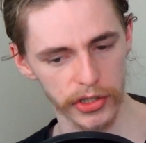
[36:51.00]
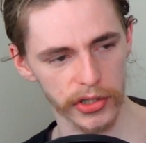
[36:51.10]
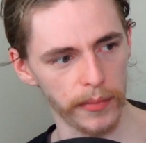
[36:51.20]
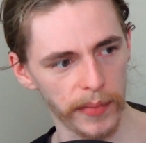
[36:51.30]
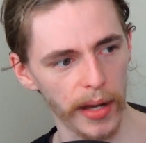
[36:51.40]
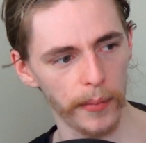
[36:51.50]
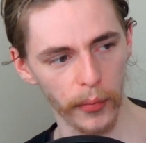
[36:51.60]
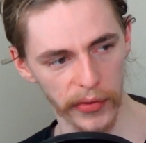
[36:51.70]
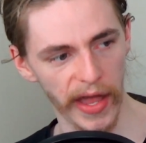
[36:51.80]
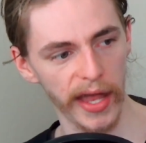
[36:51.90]
it just compatible
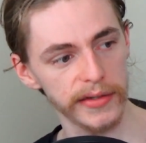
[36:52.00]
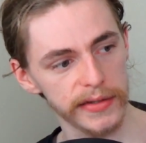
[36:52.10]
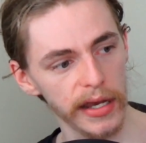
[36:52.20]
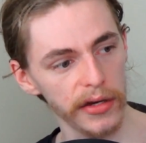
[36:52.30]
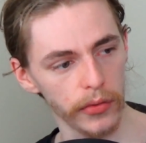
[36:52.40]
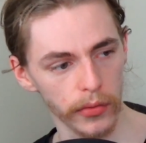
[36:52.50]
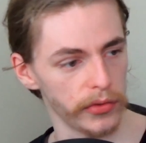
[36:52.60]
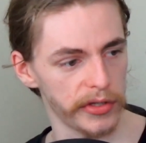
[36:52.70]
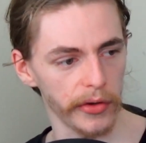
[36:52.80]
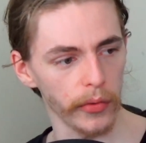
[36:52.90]
with the headset,
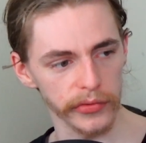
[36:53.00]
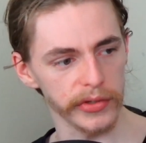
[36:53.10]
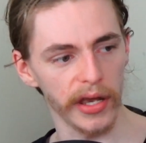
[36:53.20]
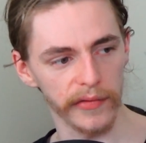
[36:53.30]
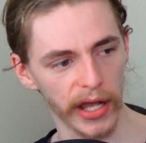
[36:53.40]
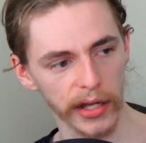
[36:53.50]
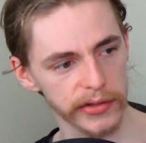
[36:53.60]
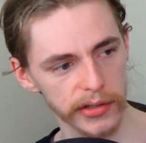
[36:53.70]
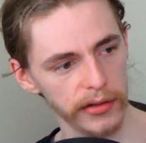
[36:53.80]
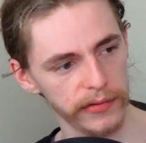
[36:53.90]
or did it also have hand
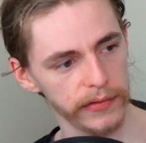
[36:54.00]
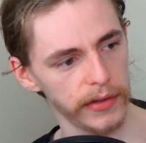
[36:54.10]
stuff?